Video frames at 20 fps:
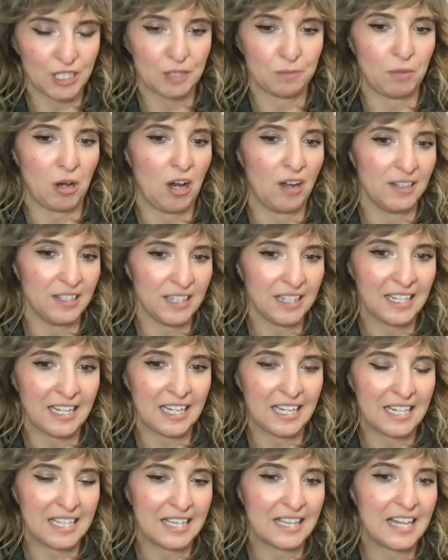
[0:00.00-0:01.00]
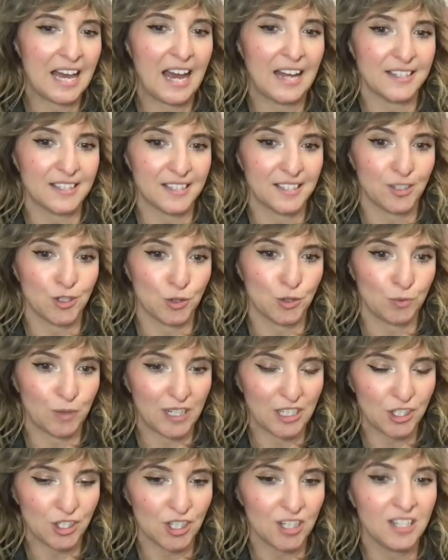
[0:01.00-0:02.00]
responding in that
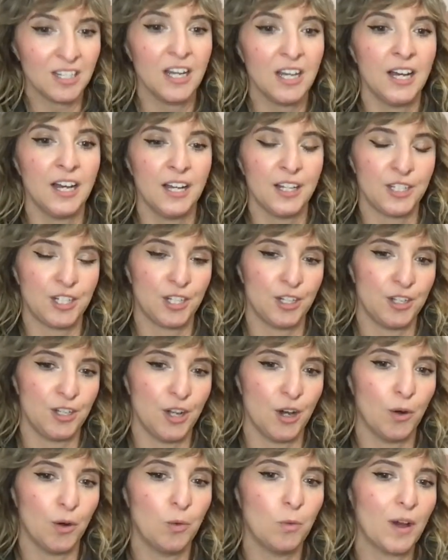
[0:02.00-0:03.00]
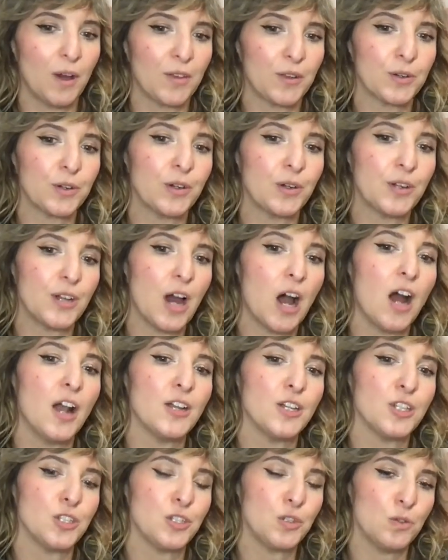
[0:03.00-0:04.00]
situation to know whether or
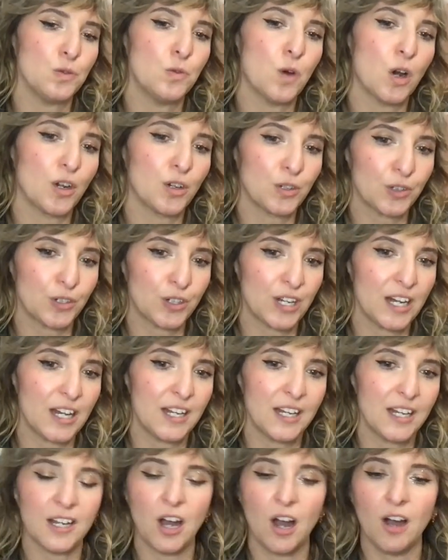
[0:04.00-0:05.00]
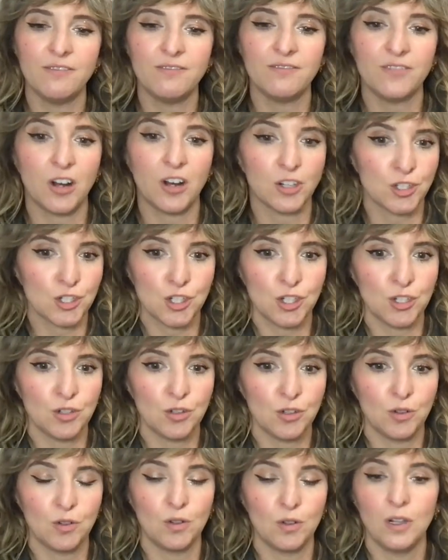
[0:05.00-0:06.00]
not you are creating a
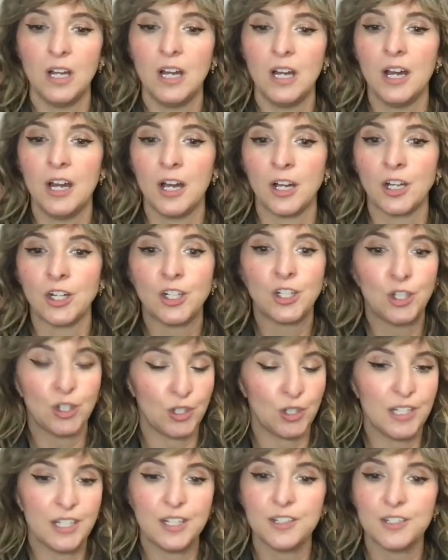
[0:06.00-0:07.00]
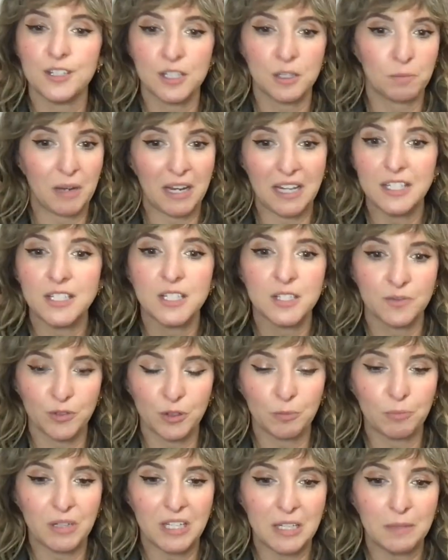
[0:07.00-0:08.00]
functional, good space
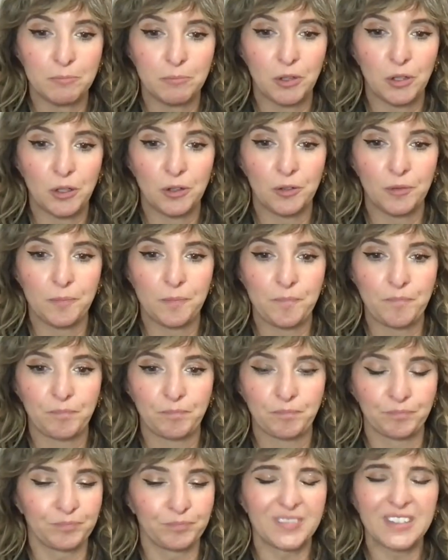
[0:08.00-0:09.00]
for people.